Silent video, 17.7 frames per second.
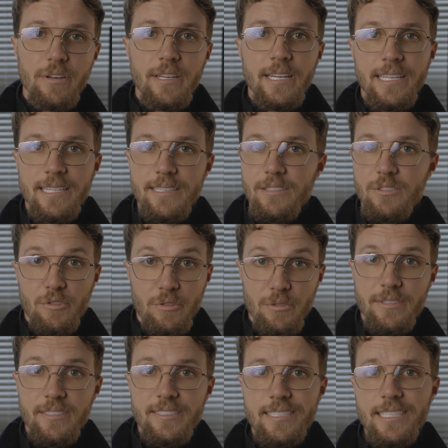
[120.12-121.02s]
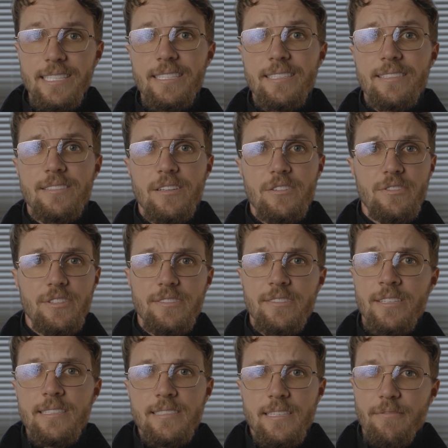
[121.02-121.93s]
it in certain cities such
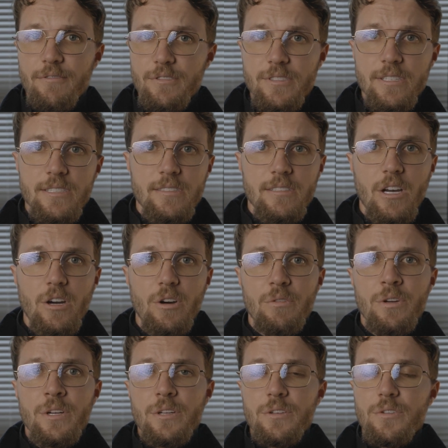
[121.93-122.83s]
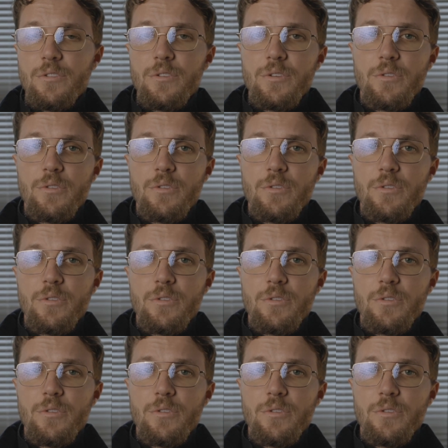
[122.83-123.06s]
as San Francisco, New